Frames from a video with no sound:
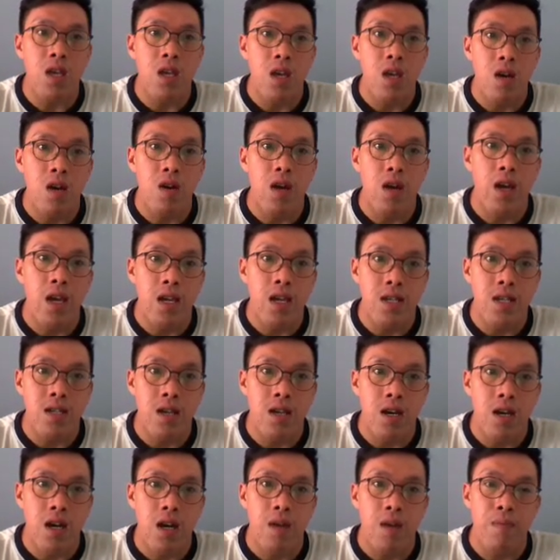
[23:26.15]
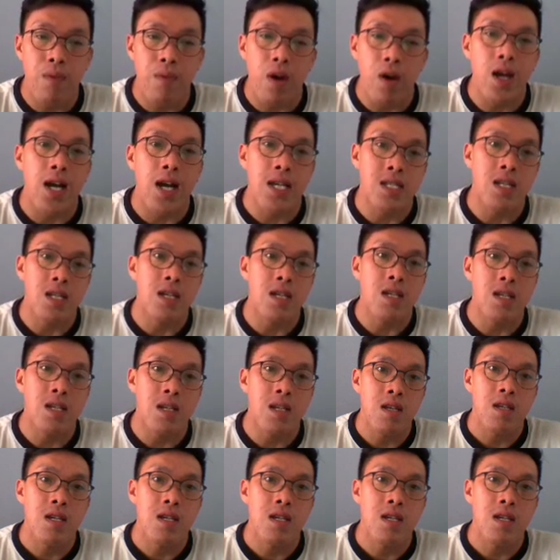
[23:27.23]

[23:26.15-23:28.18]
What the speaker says: Okay, it's a broadcasting